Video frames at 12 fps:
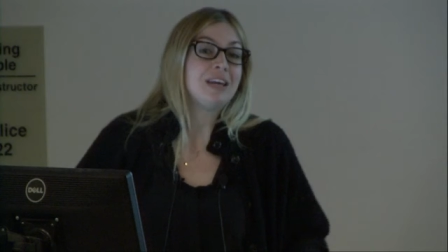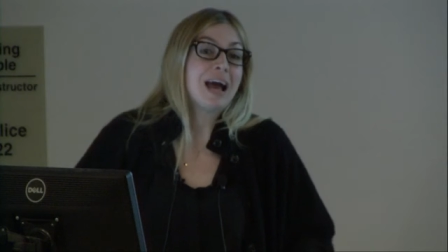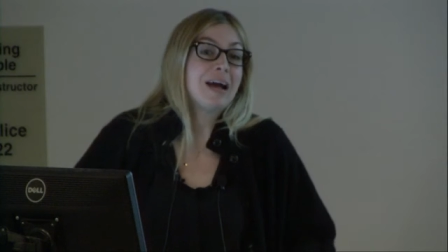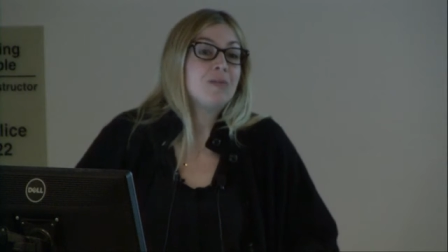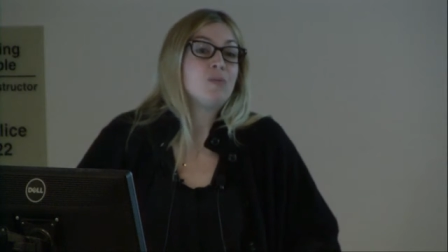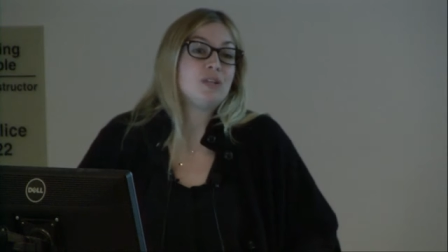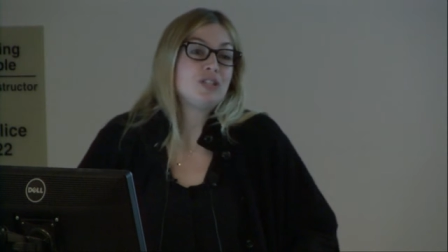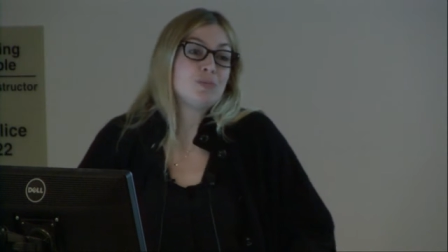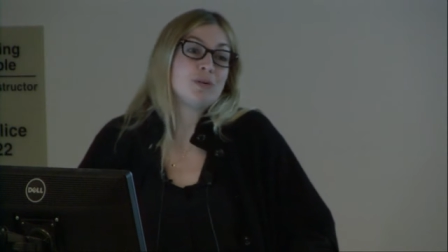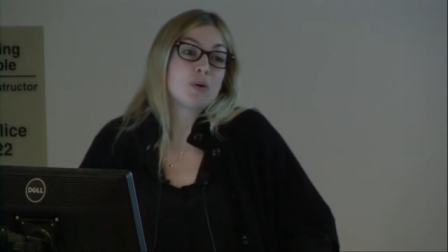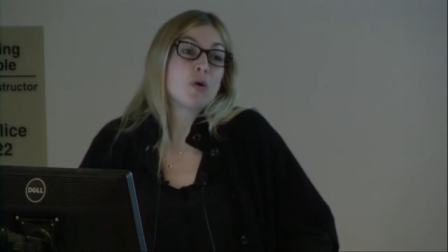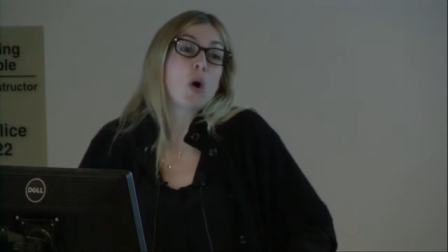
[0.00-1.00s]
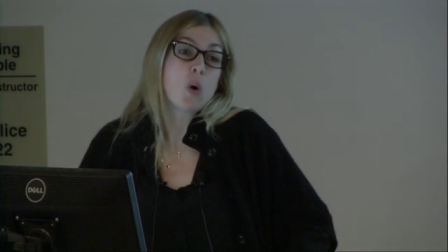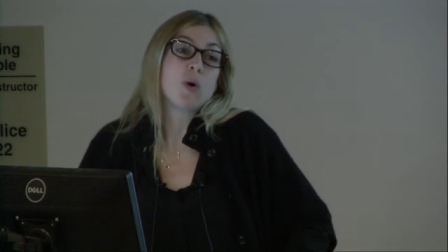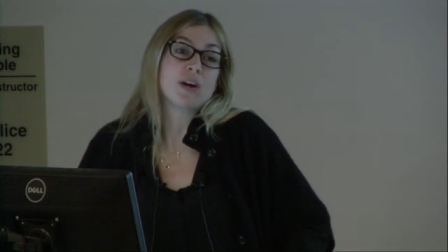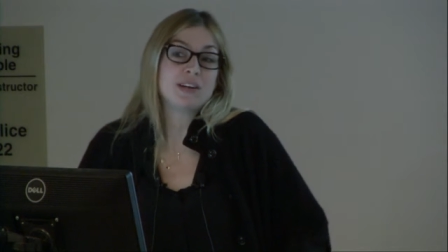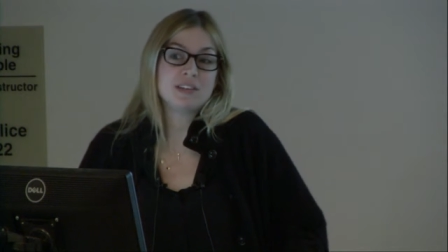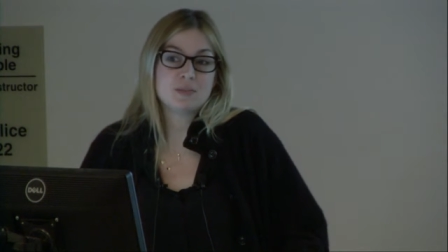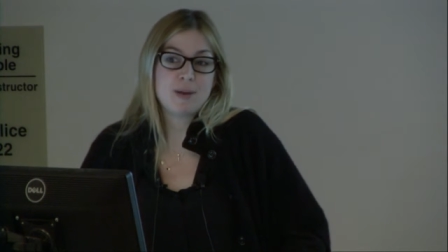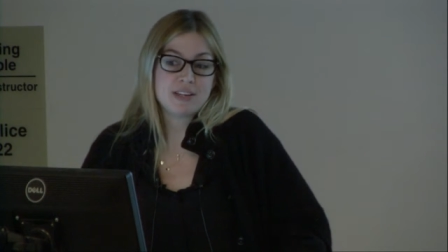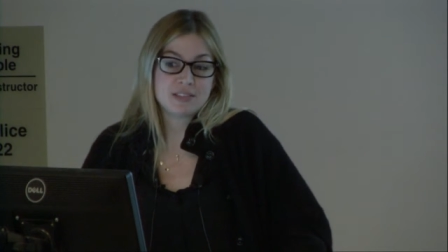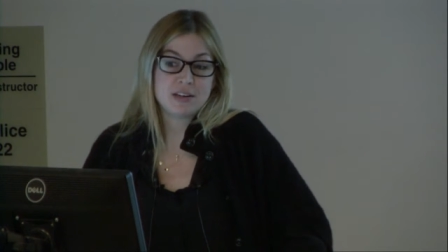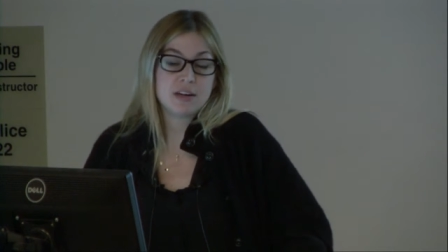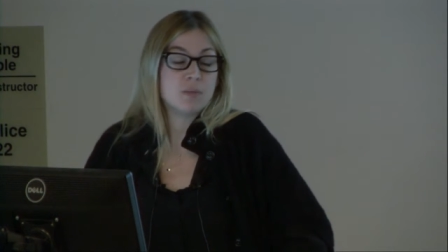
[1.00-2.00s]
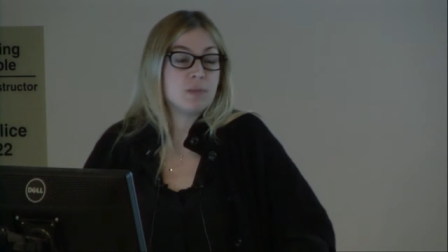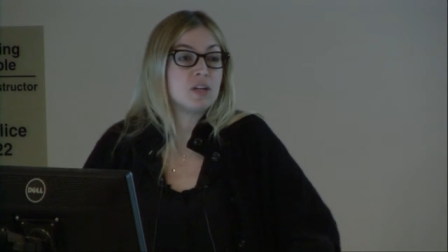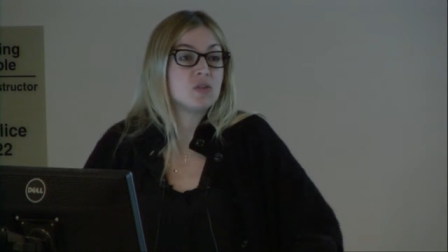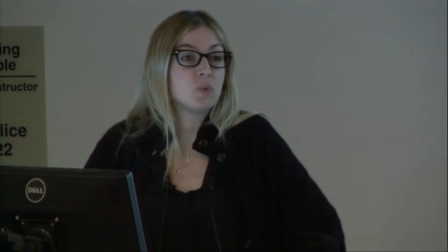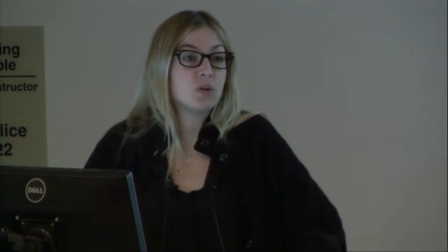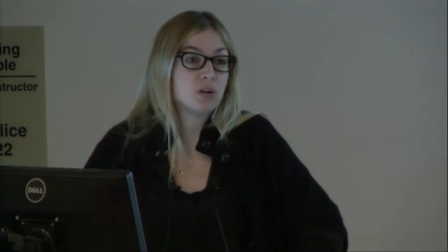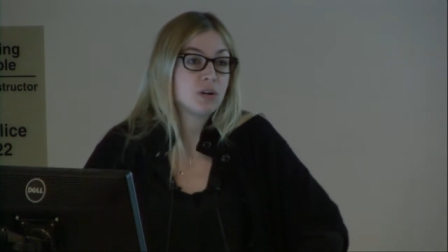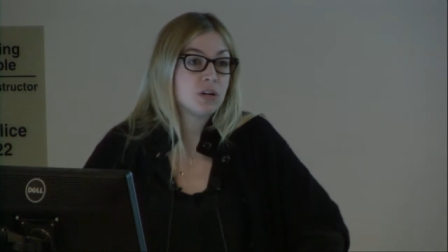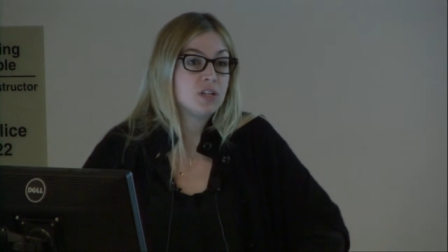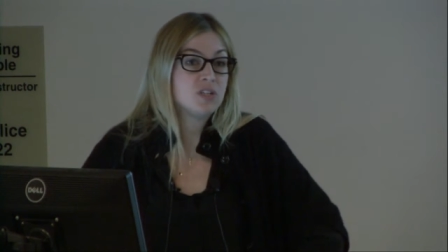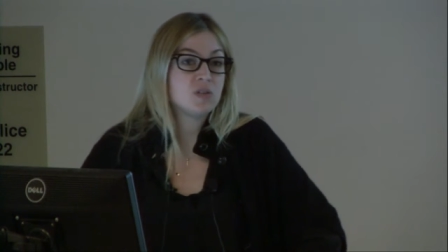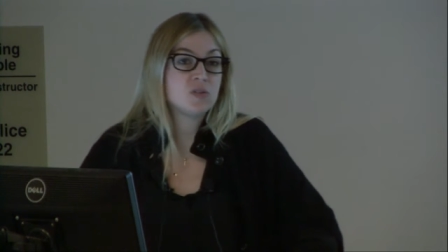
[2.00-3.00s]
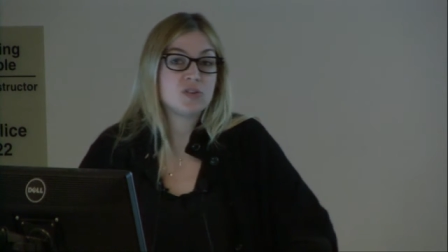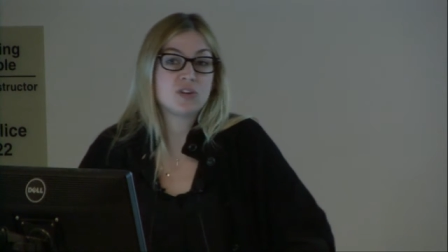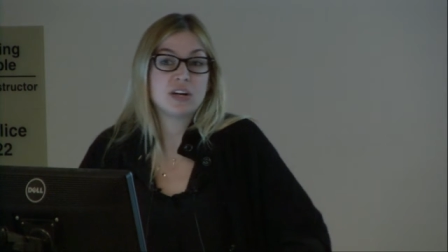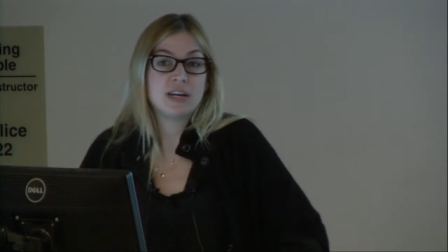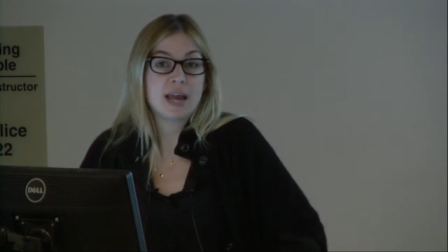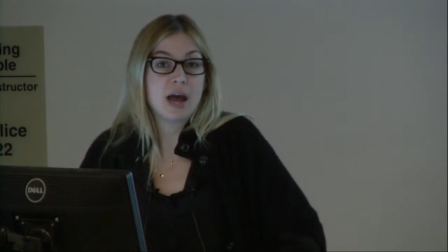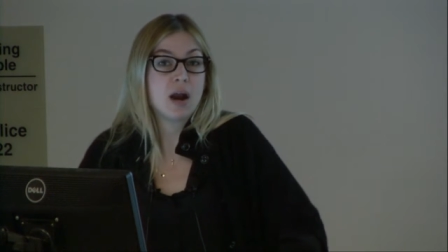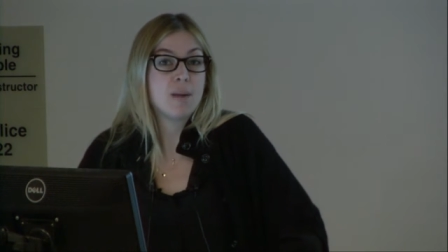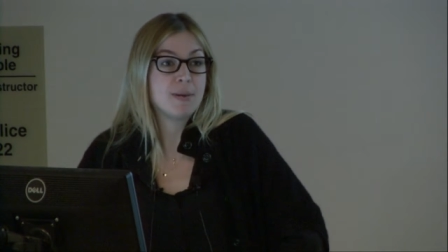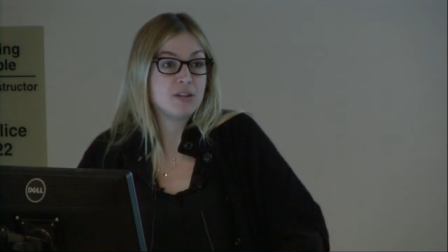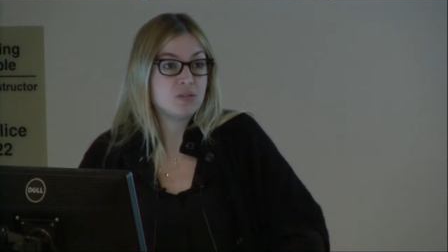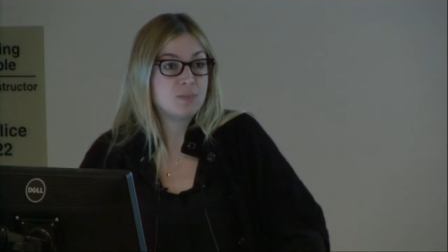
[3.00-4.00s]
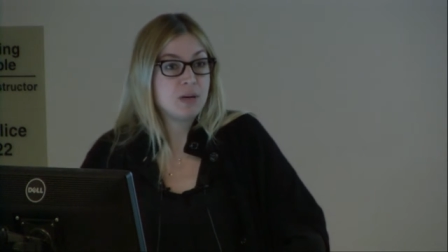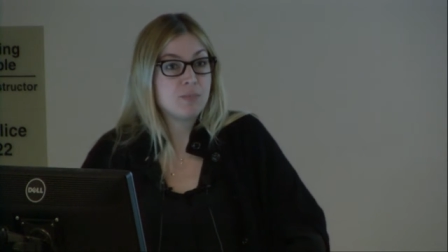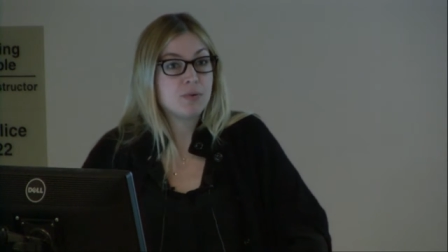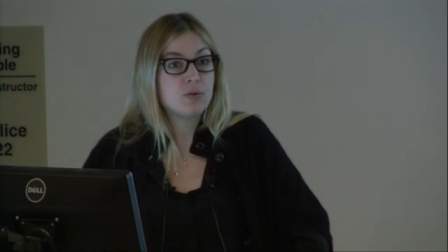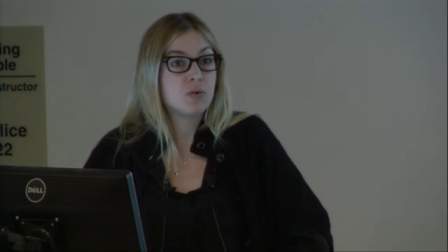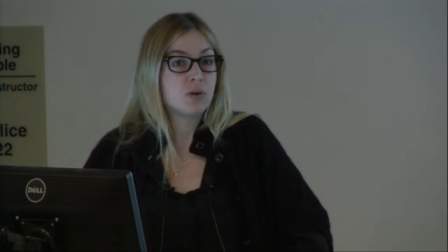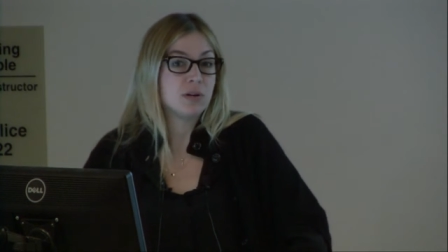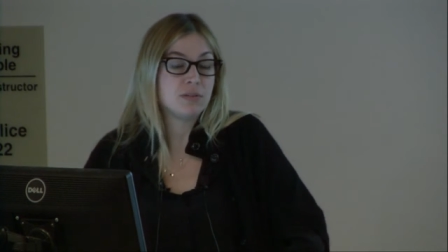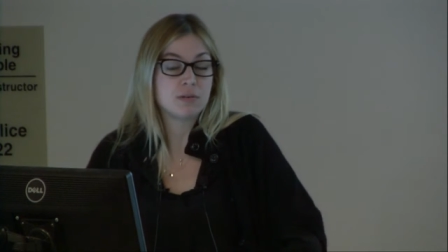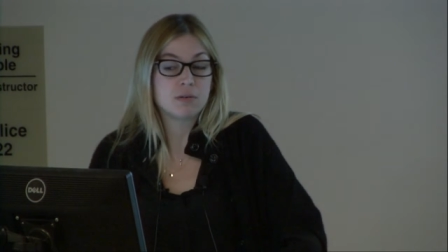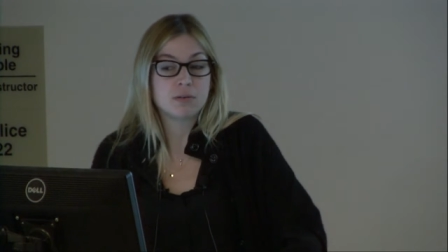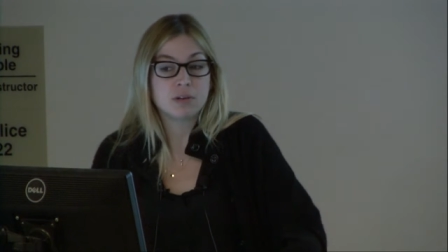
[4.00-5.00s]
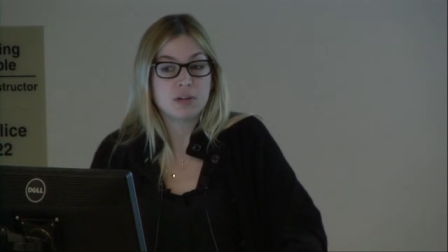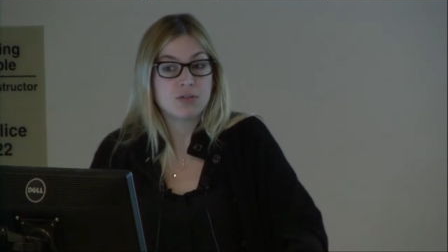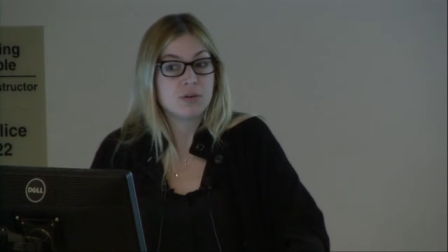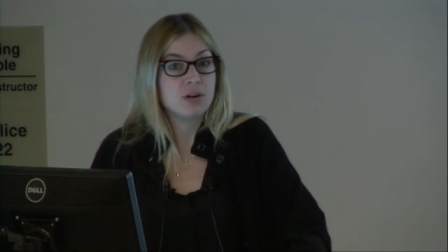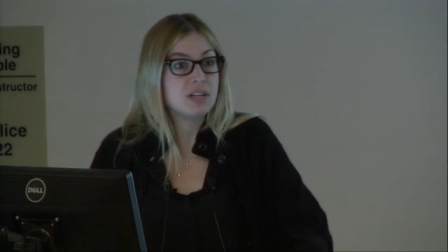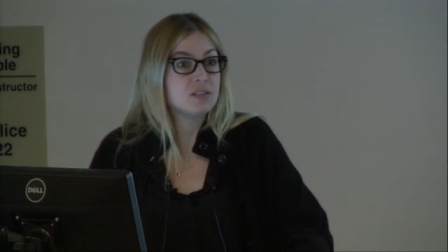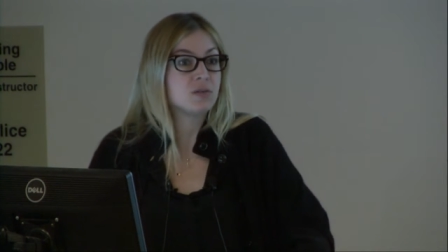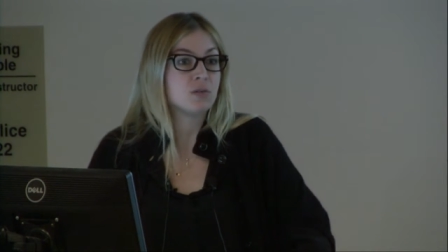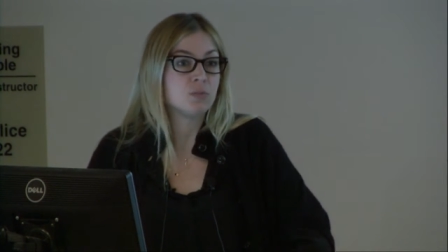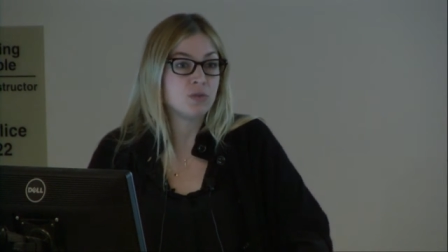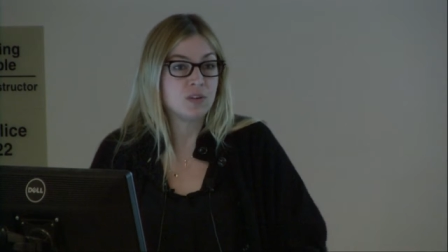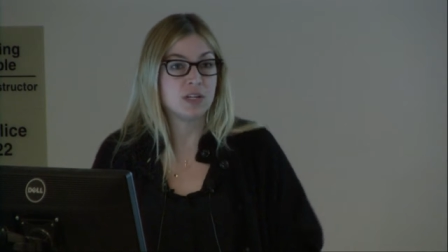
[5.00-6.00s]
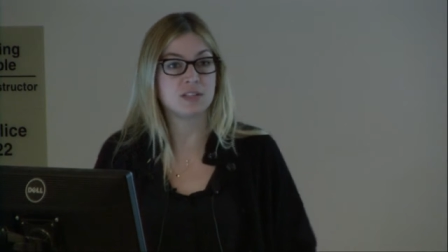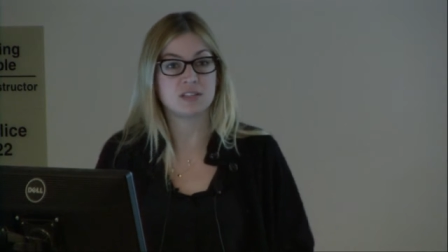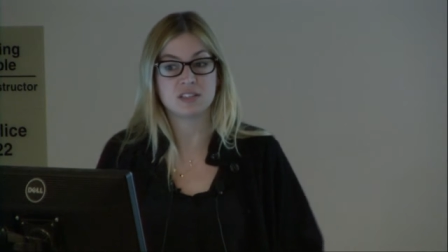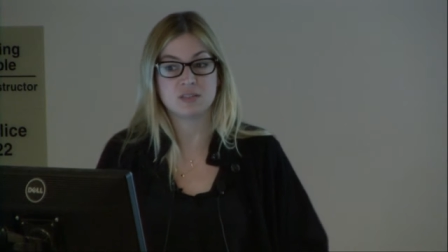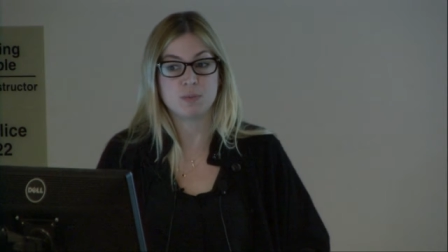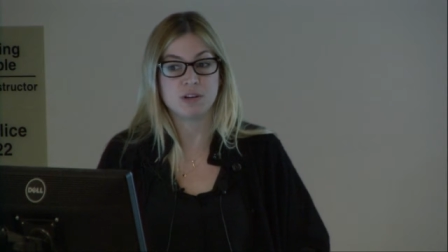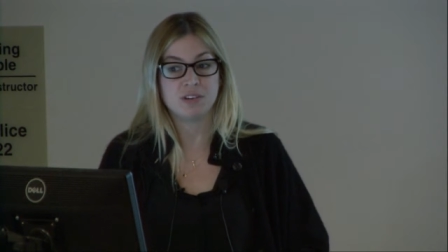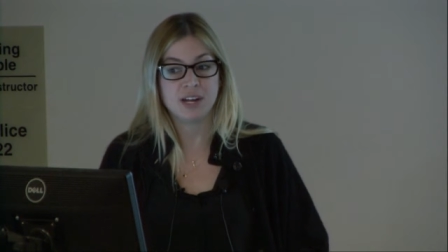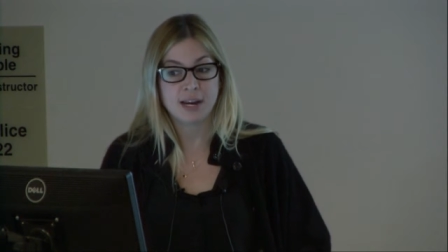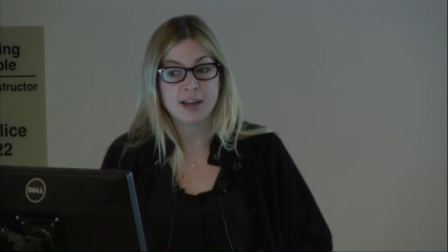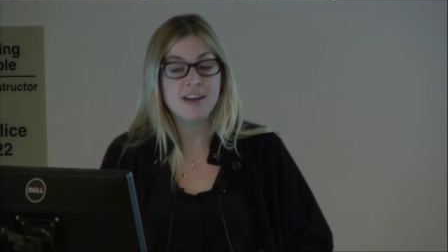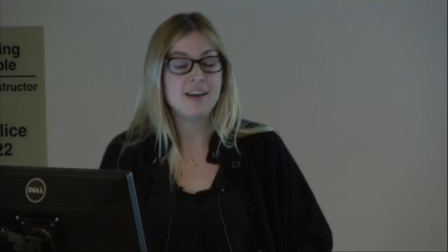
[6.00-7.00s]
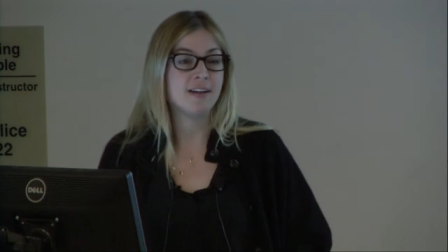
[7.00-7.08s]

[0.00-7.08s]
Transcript: yeah, we should put a co working space in here because what you're going to do is you're going to get a bunch of people who are in their early 30s who are moving into this building,